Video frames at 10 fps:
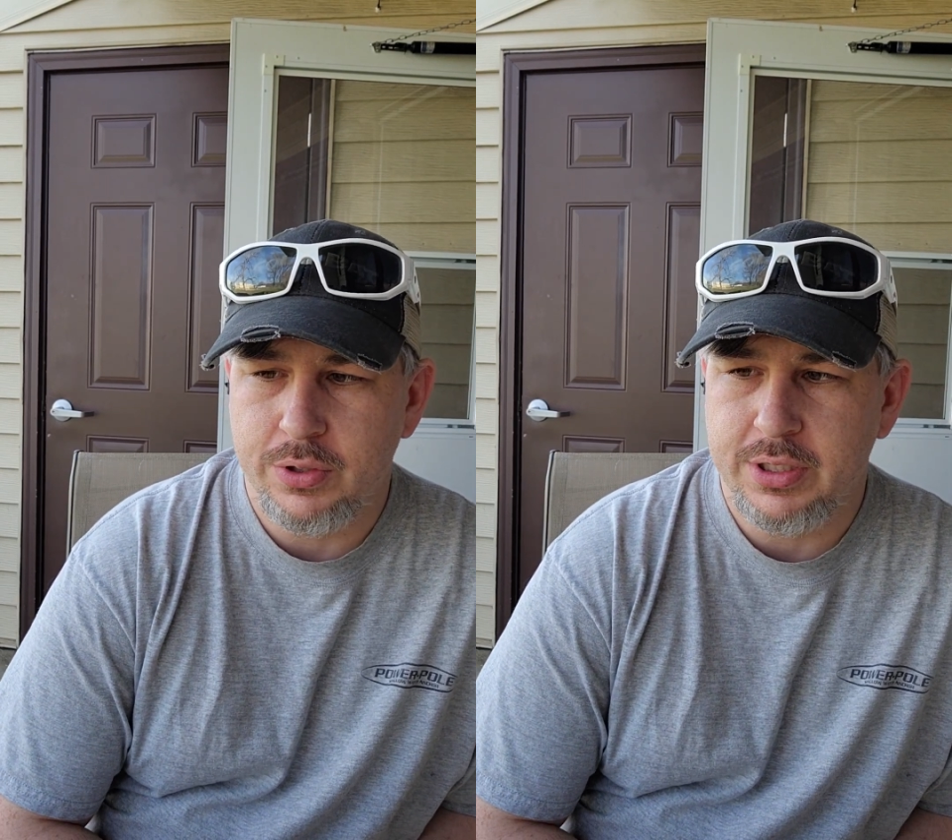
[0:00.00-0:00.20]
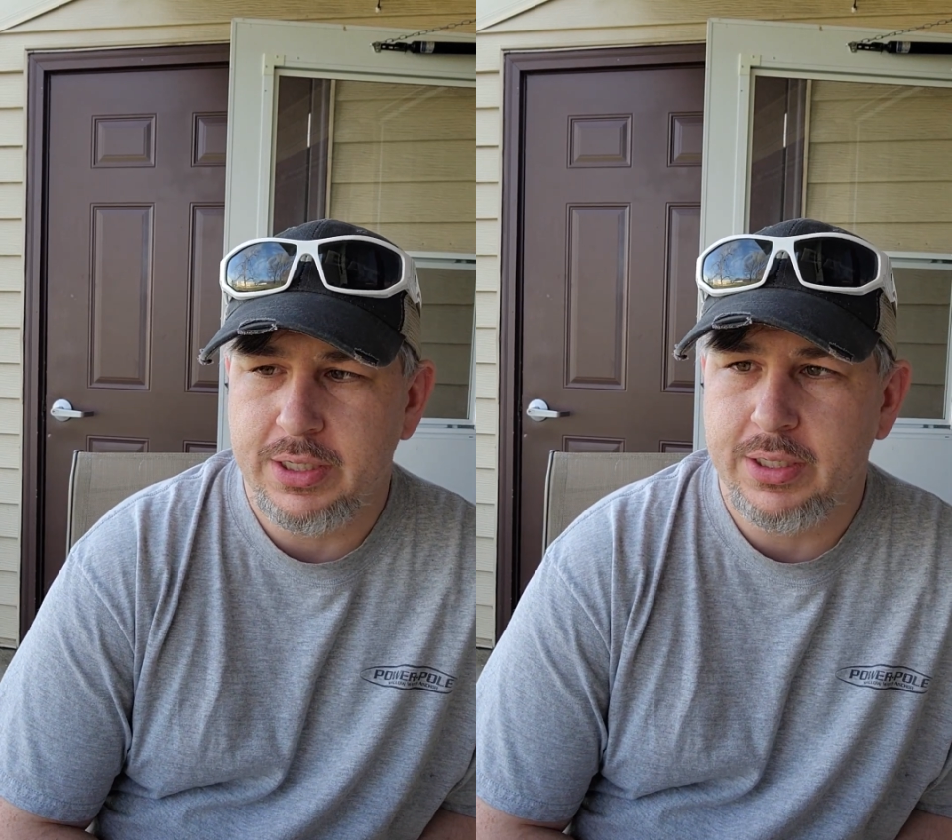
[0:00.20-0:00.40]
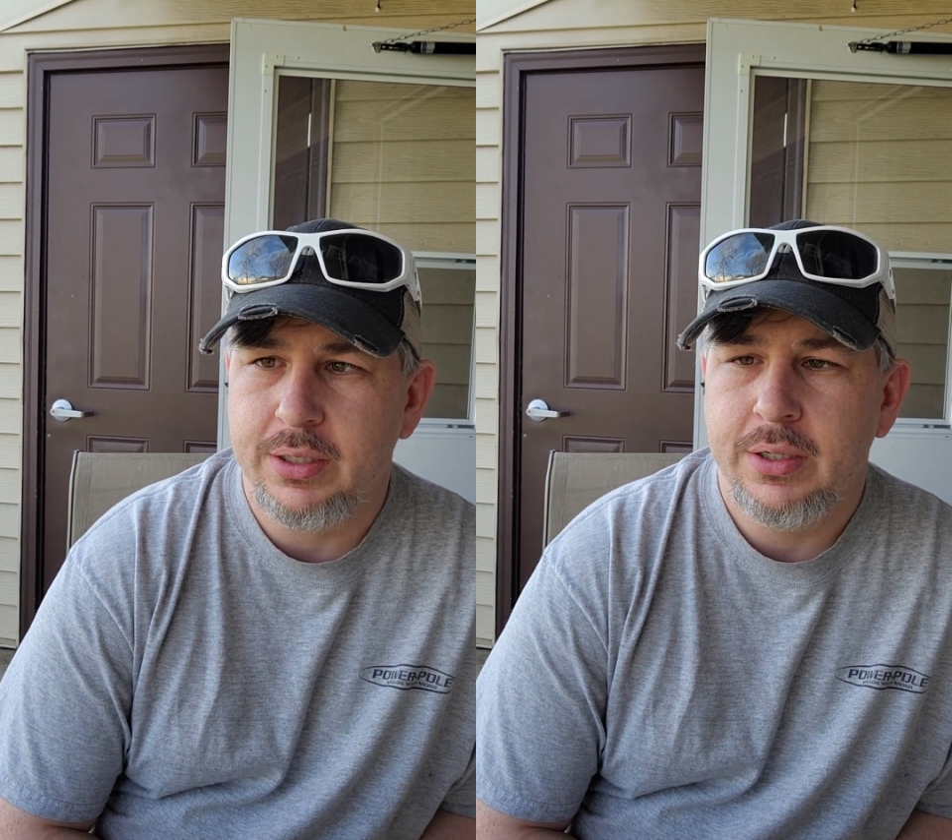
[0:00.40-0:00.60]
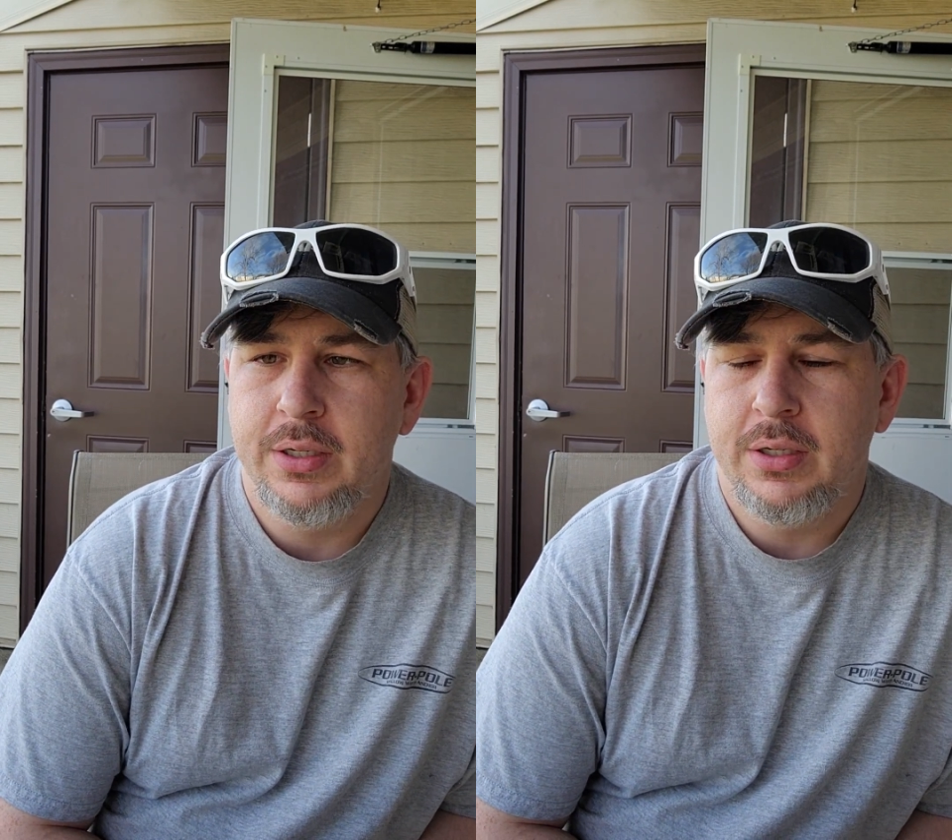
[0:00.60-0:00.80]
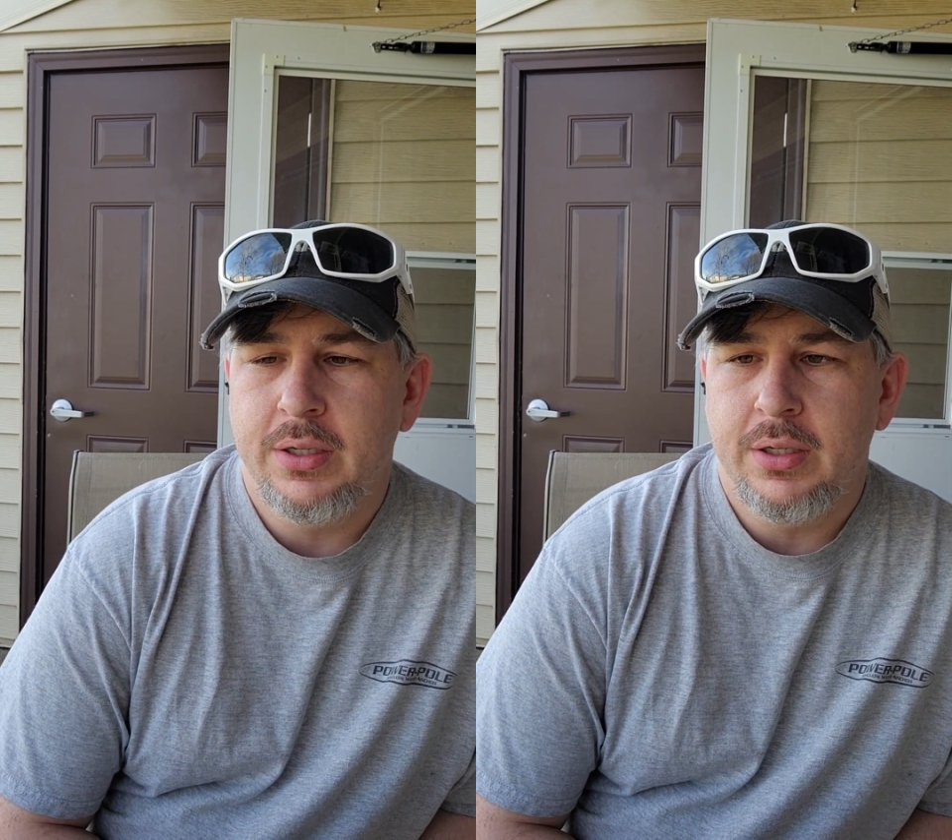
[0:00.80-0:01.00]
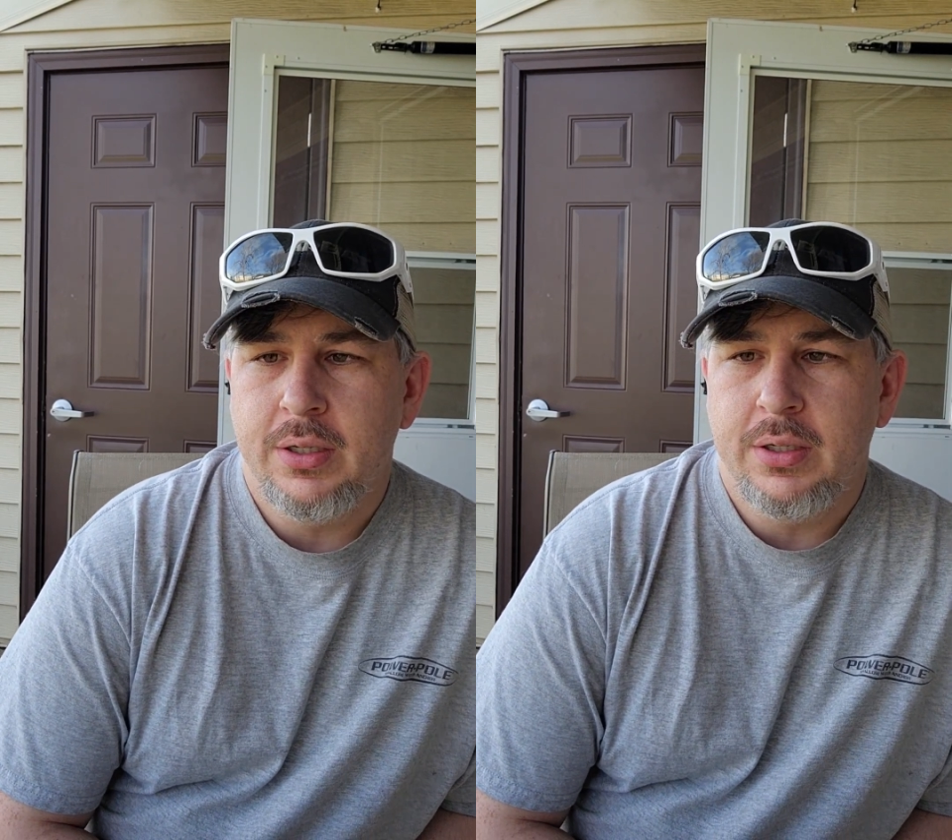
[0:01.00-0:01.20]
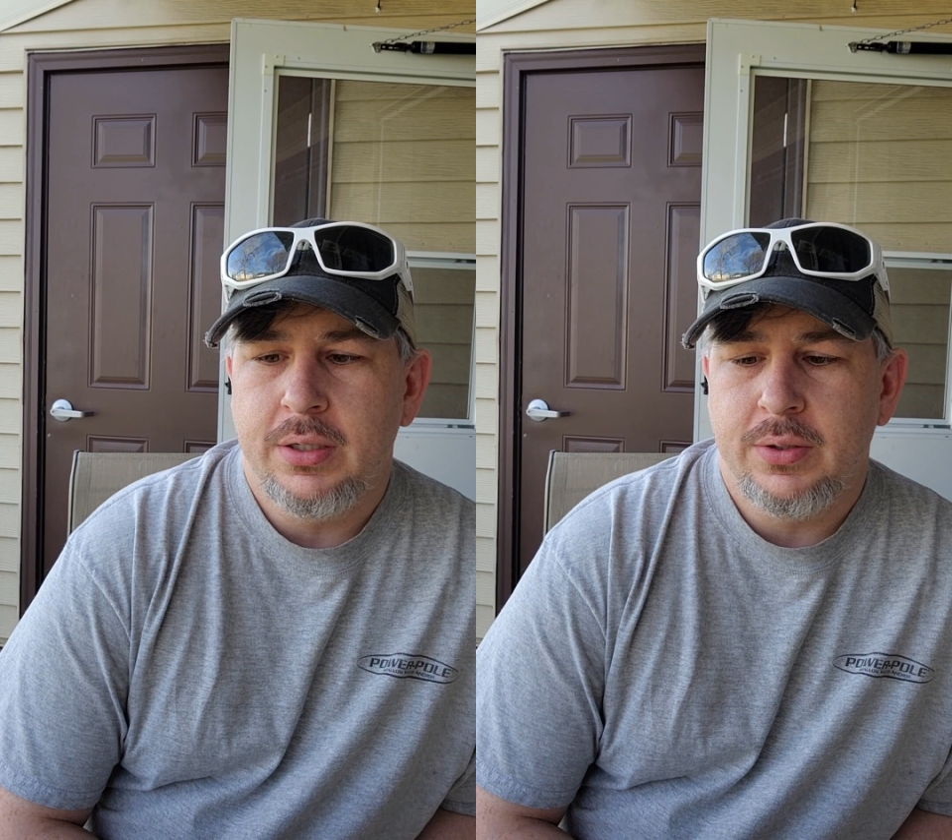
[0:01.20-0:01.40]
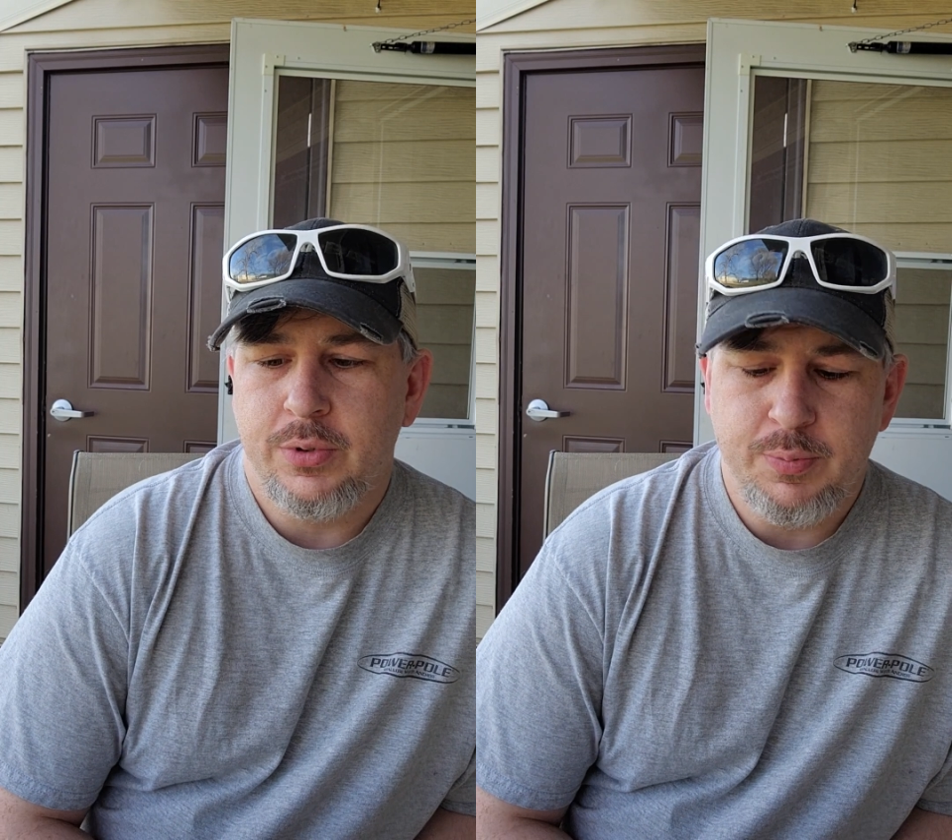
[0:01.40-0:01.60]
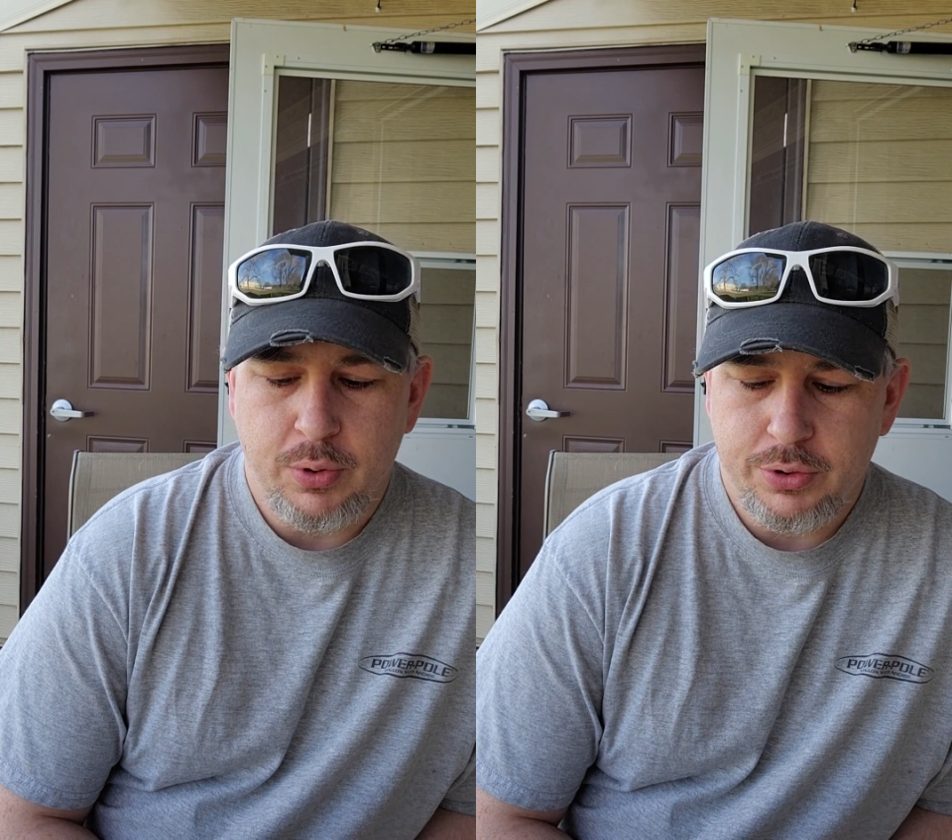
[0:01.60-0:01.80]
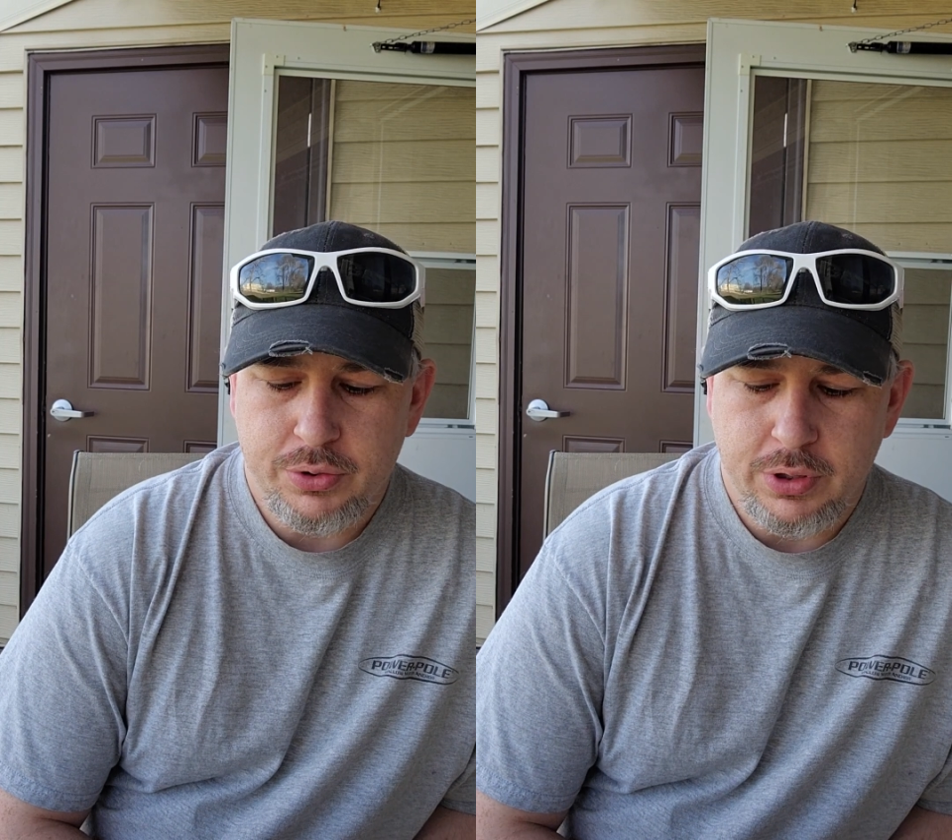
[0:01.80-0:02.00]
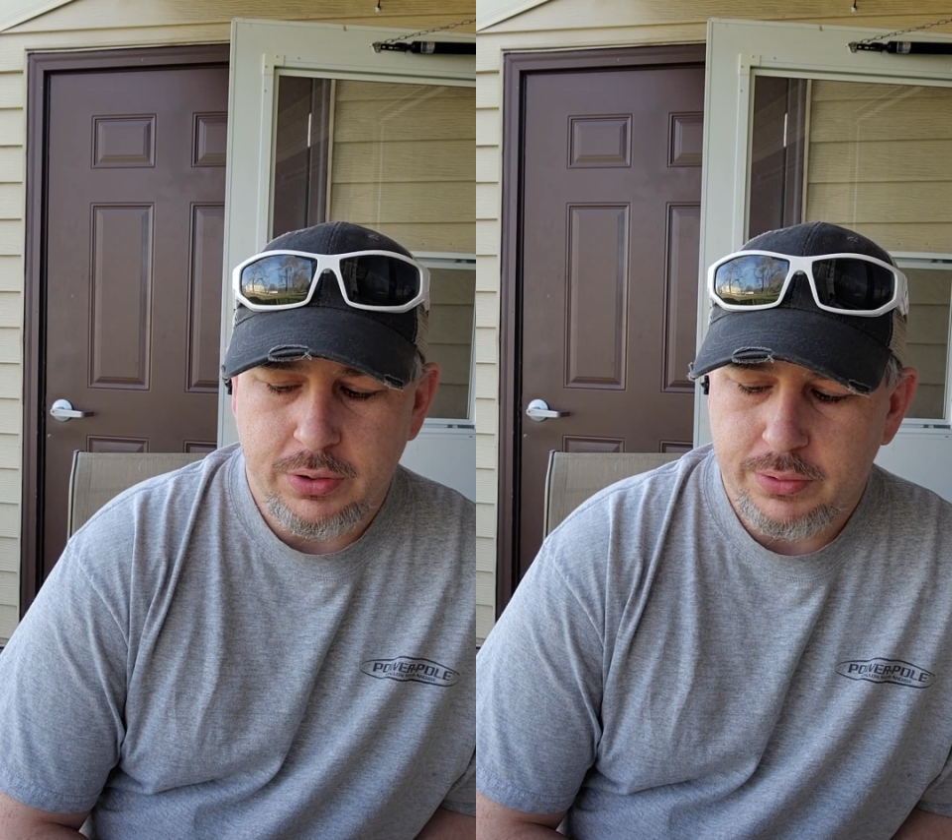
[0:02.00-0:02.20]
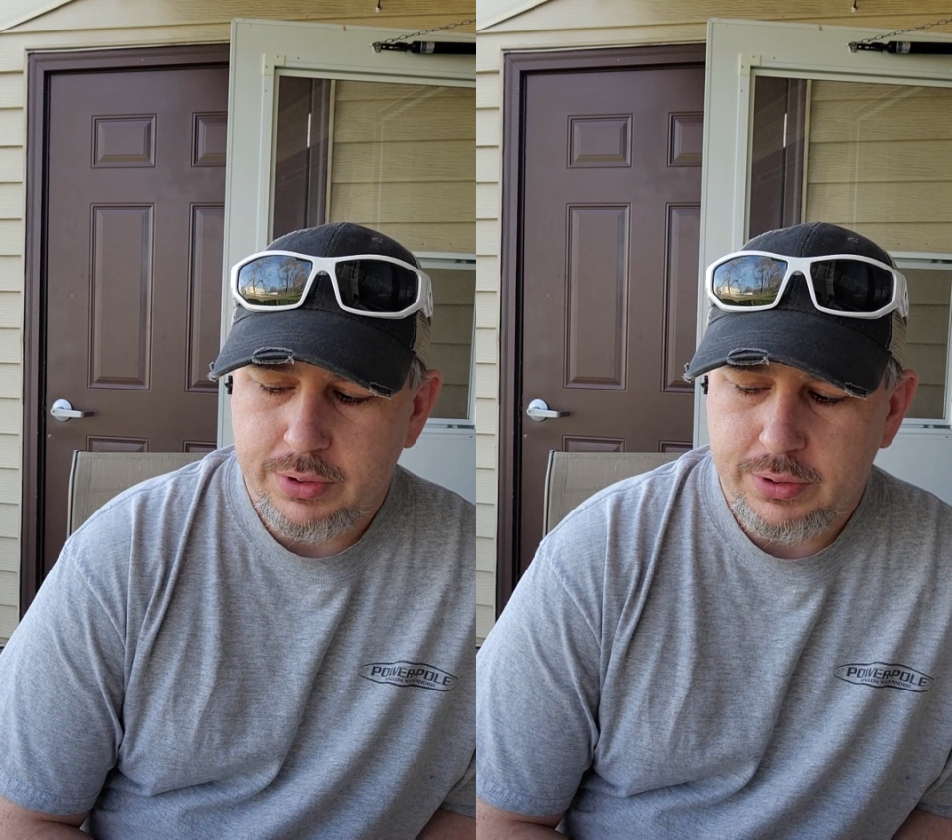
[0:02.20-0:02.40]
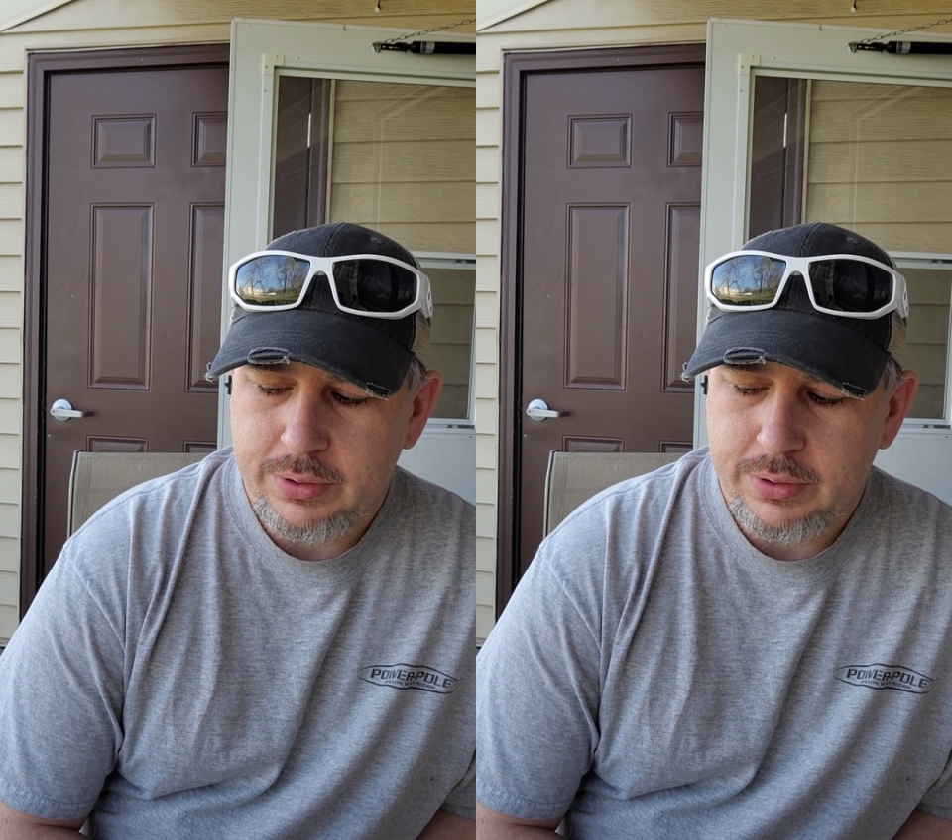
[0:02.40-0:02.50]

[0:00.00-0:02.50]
side, we both struggled.